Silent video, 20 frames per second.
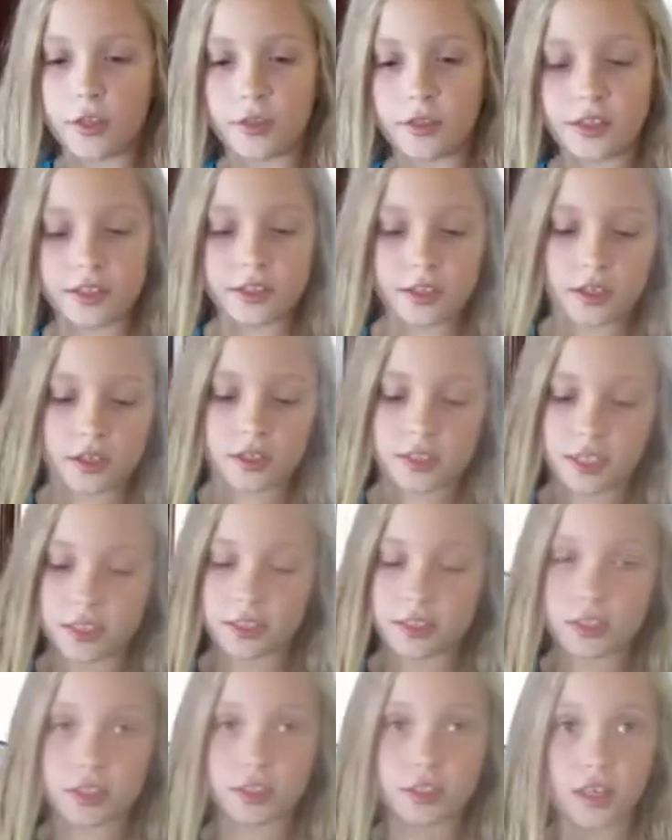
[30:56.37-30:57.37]
These are
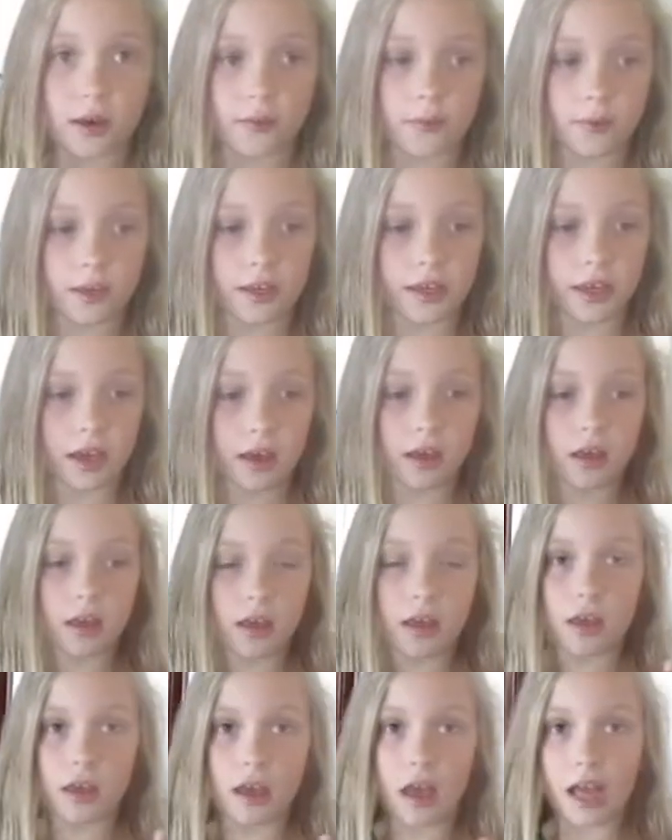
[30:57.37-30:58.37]
scissors that we
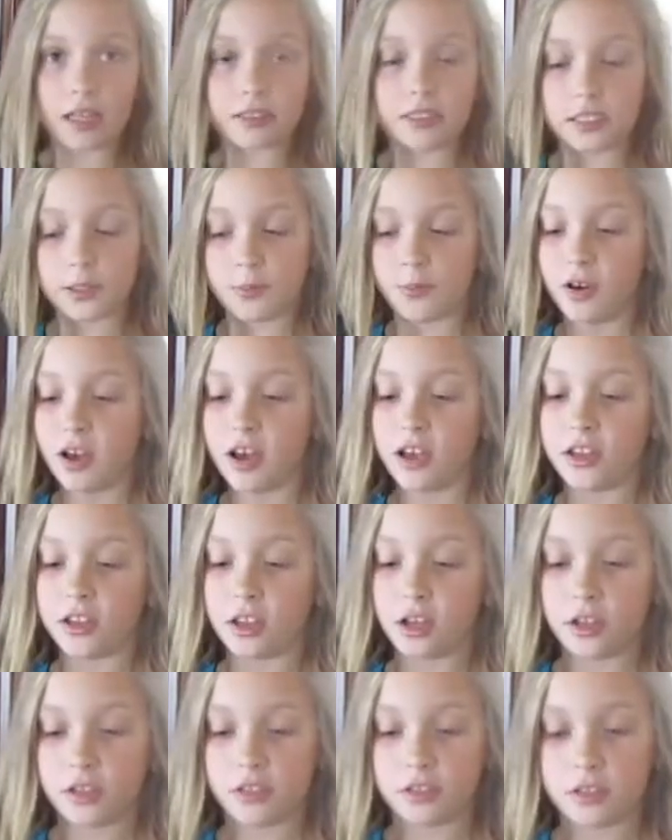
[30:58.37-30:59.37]
actually put in
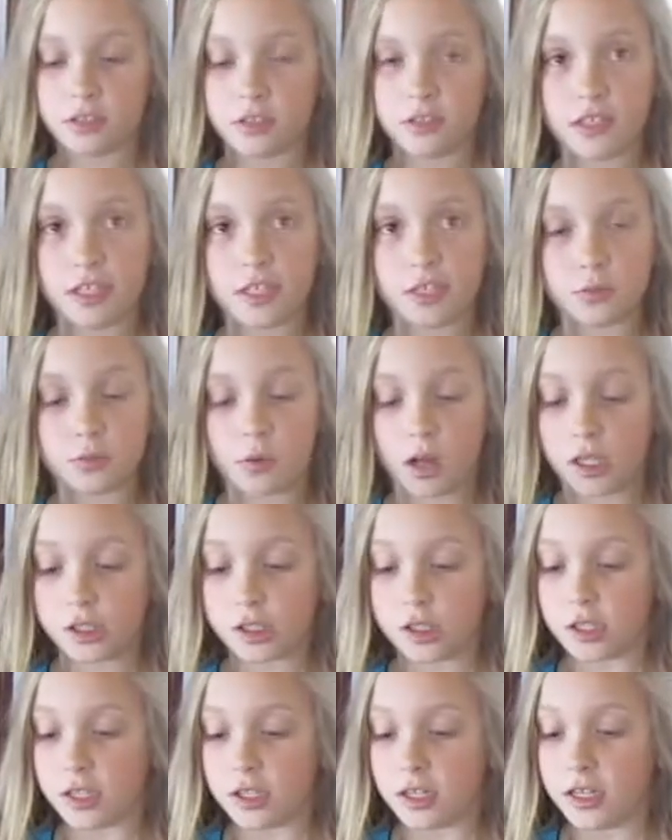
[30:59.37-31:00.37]
our
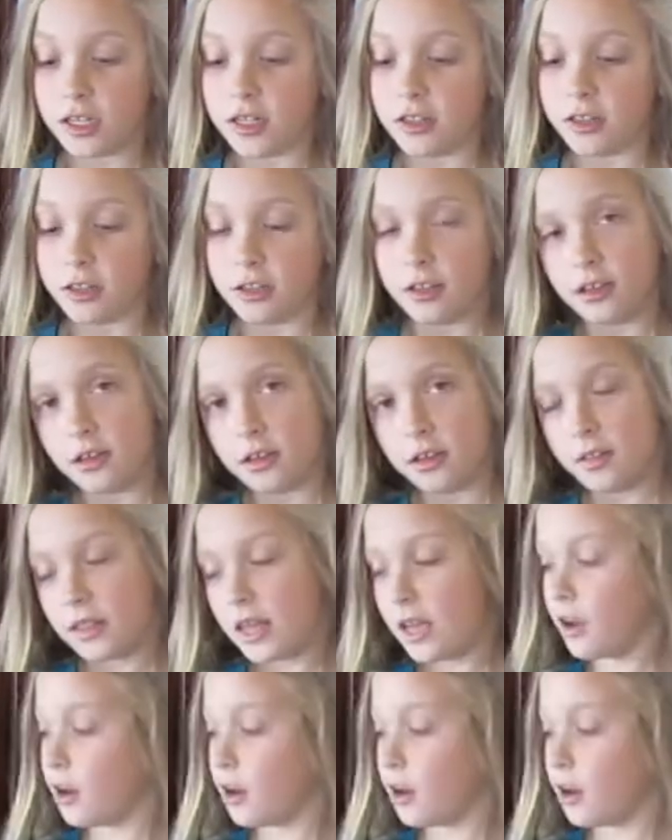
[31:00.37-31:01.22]
dishwasher, and they